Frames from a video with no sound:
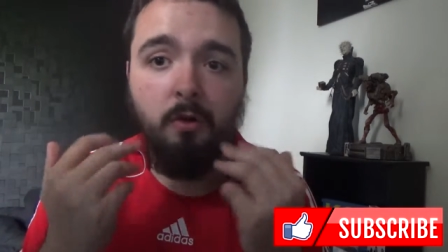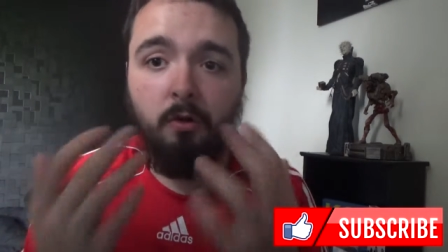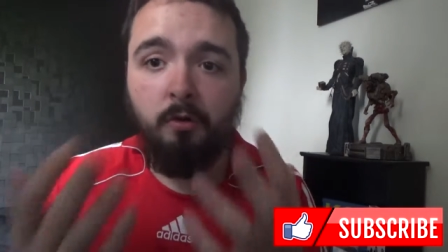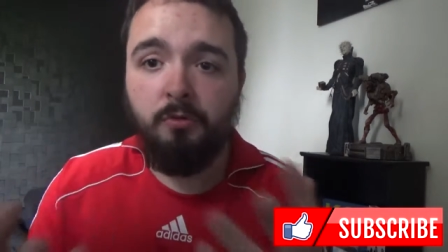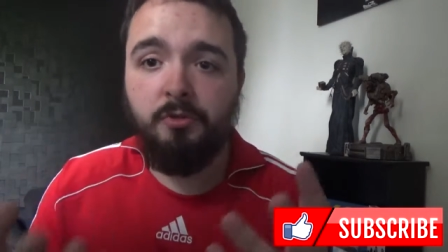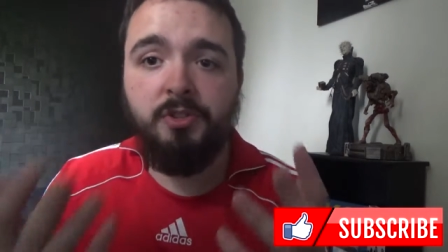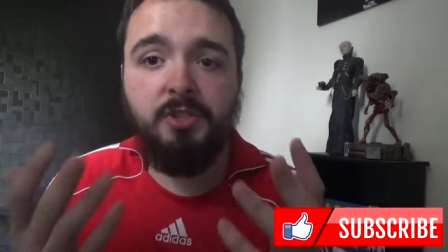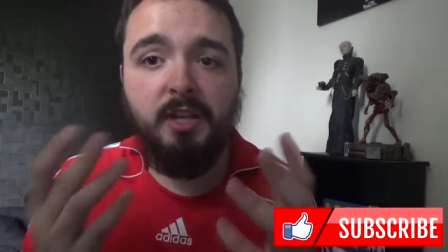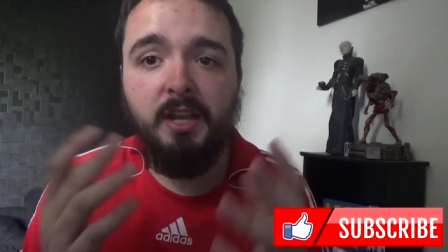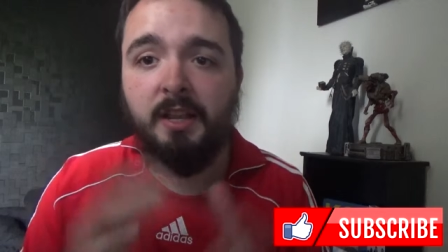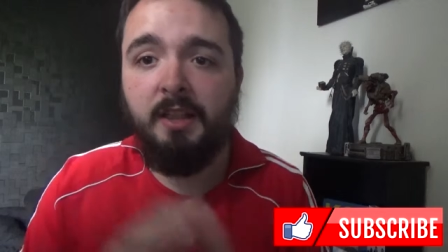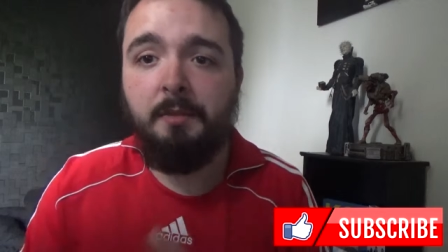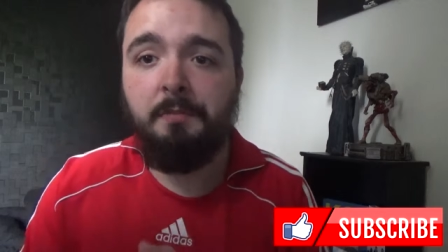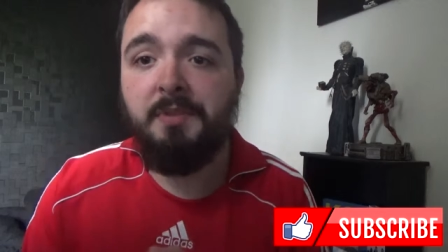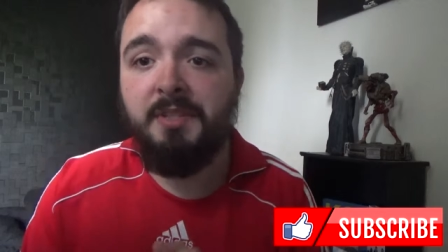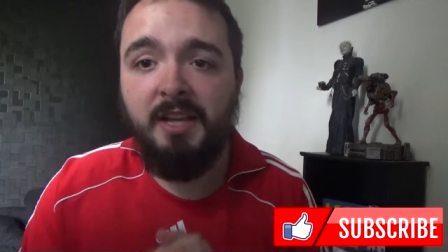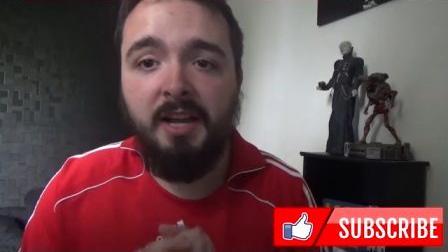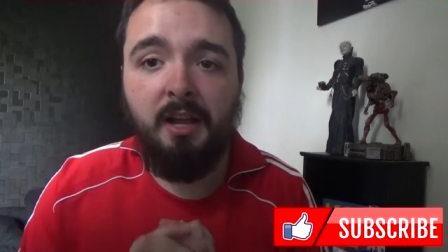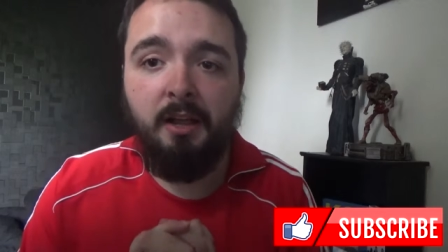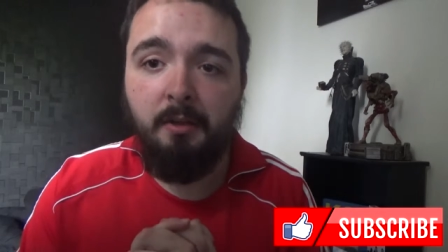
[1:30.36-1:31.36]
us and the
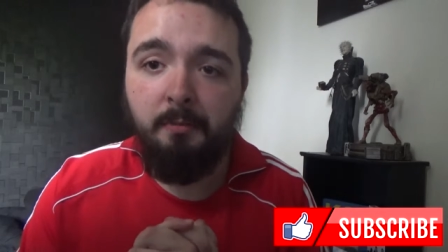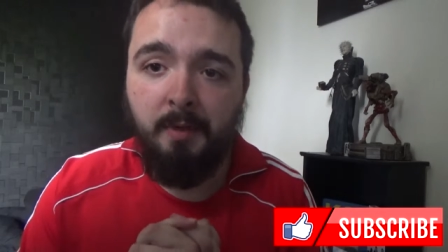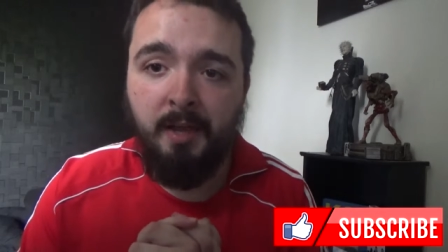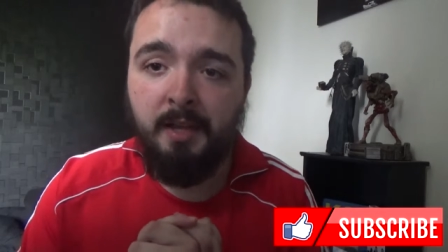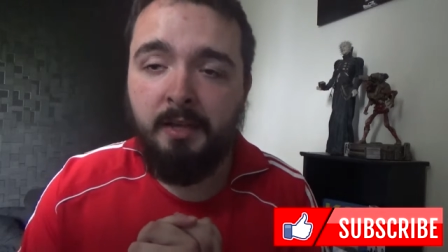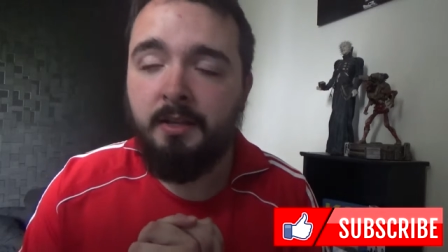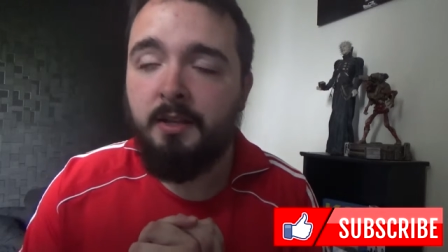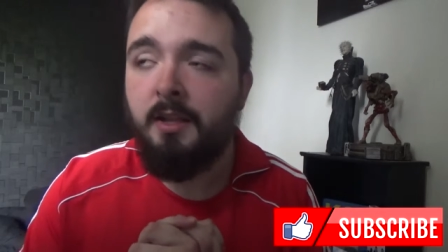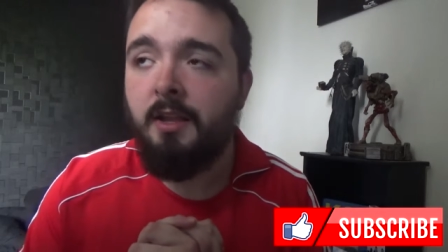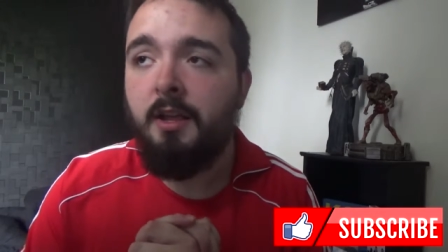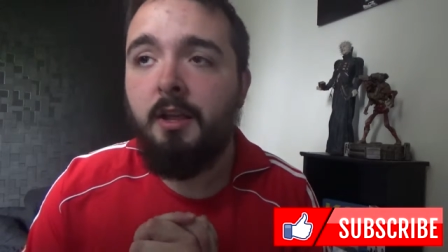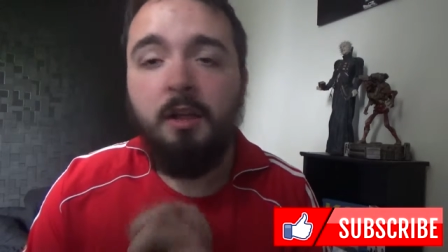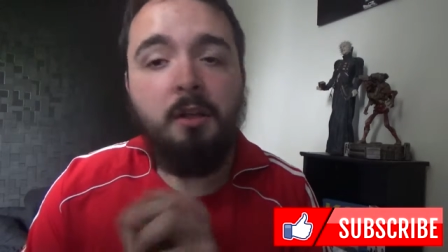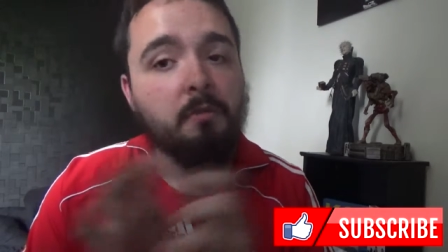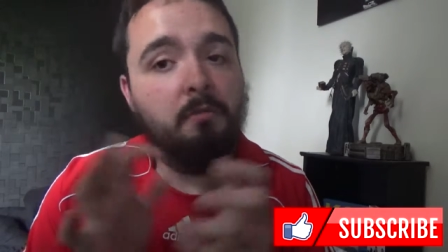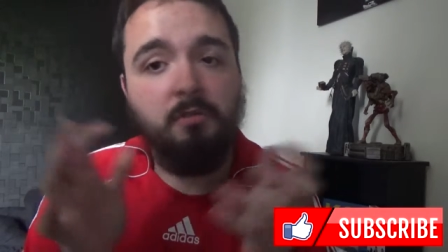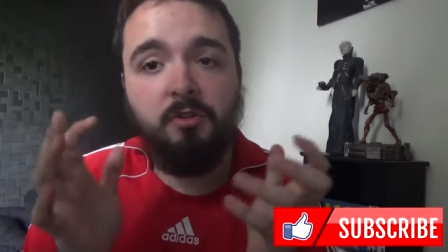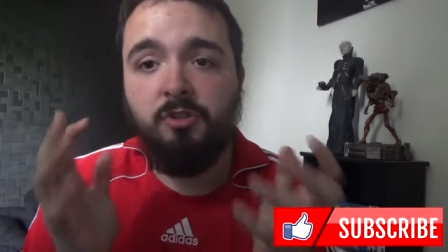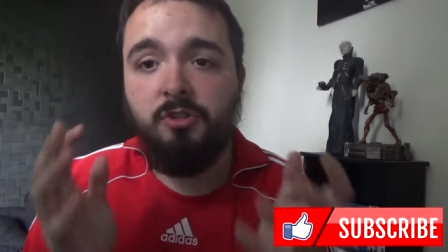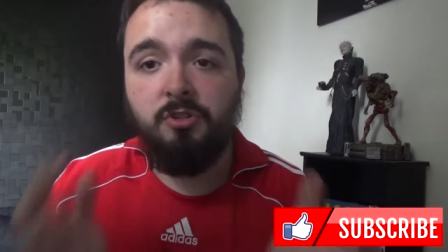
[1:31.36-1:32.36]
Potato Men
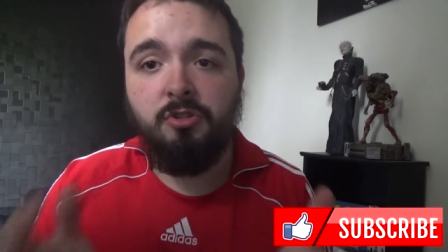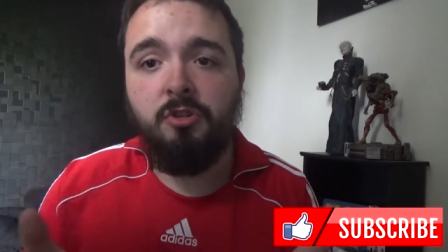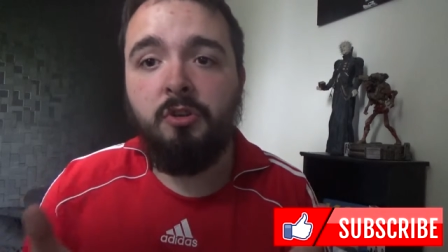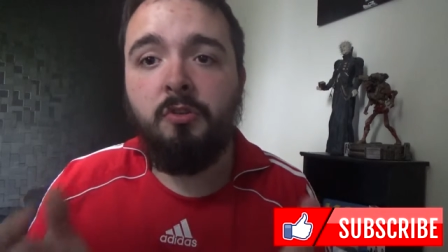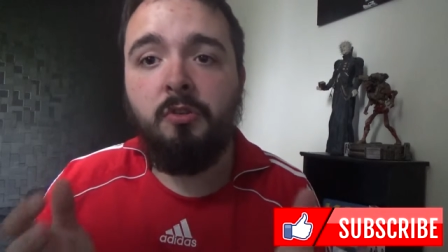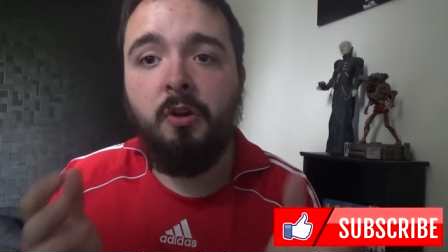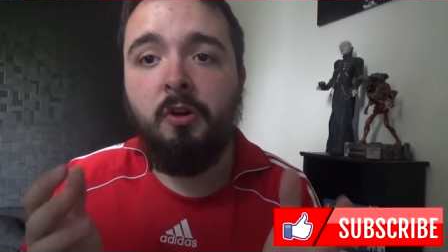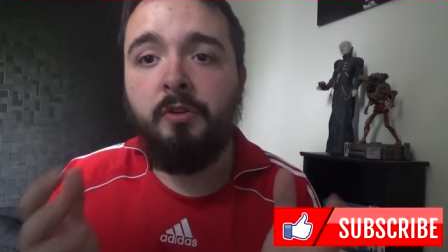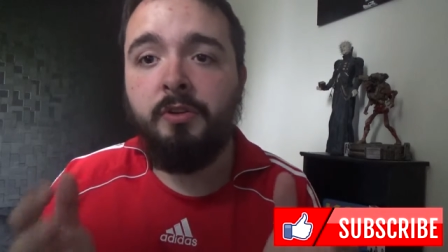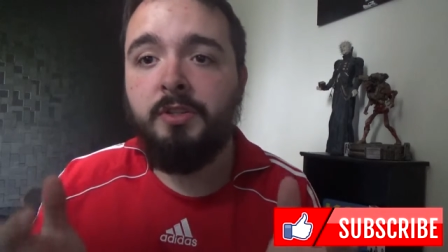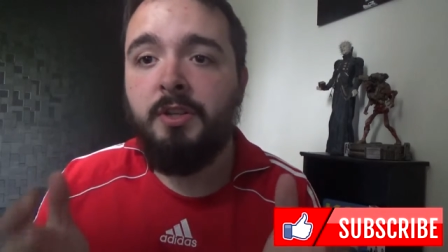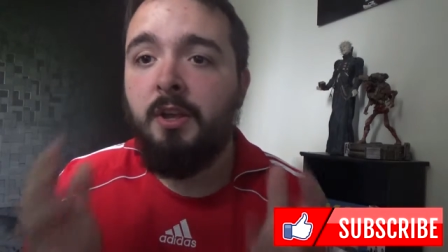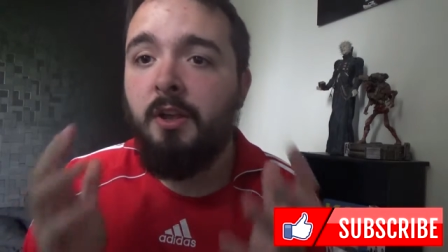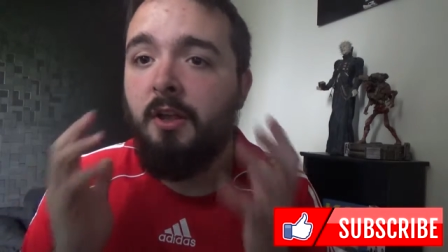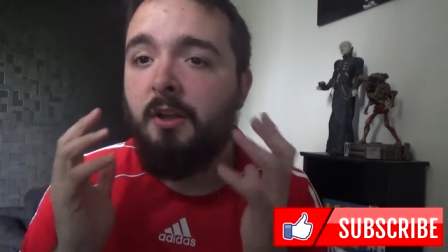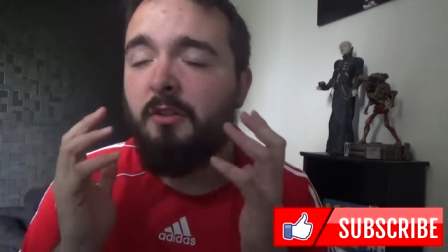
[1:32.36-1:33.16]
which is you guys,